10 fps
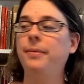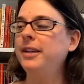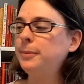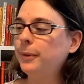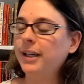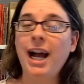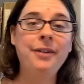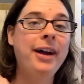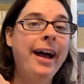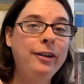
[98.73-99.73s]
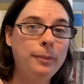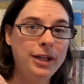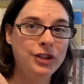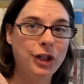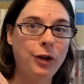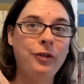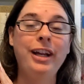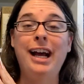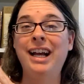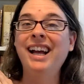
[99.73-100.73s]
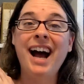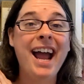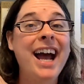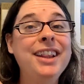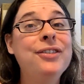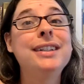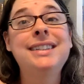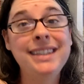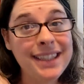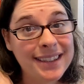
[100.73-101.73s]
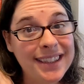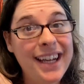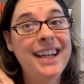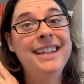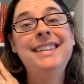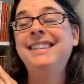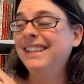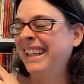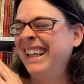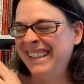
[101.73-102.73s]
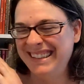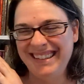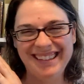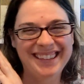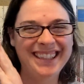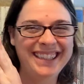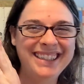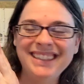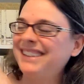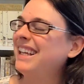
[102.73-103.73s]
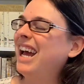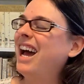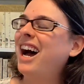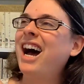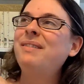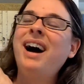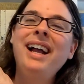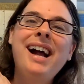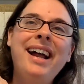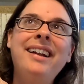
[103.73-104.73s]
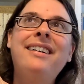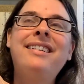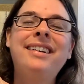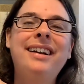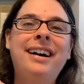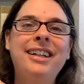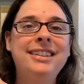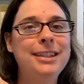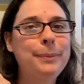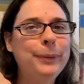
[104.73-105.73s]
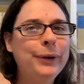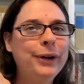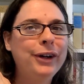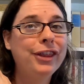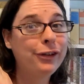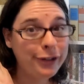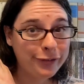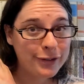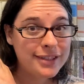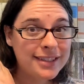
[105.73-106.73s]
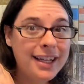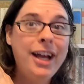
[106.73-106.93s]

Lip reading: this book I've had on my shelf. I had the receipt still in this. I got it on December 31st,